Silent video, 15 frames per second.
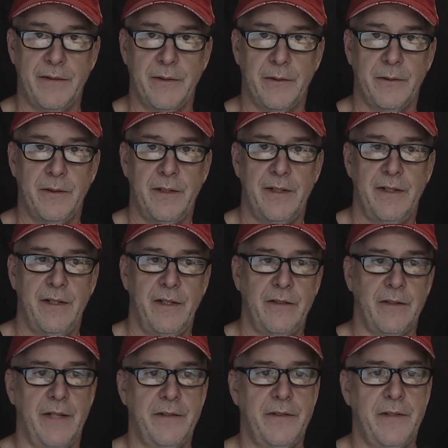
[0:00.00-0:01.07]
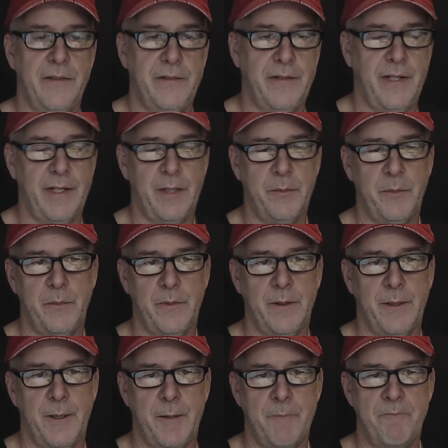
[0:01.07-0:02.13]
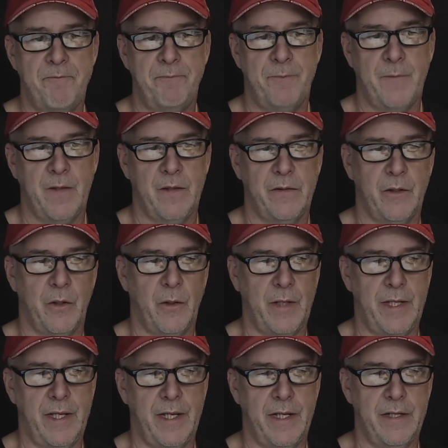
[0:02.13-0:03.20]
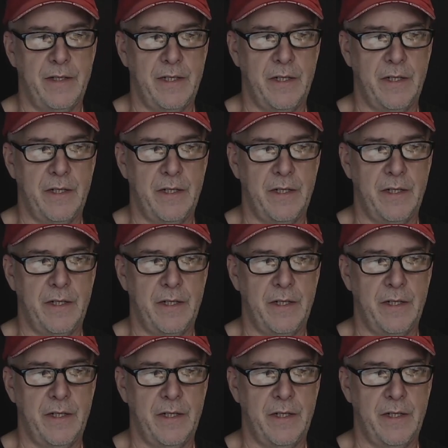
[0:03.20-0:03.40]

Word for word: So, so that's the setup. Um, so again,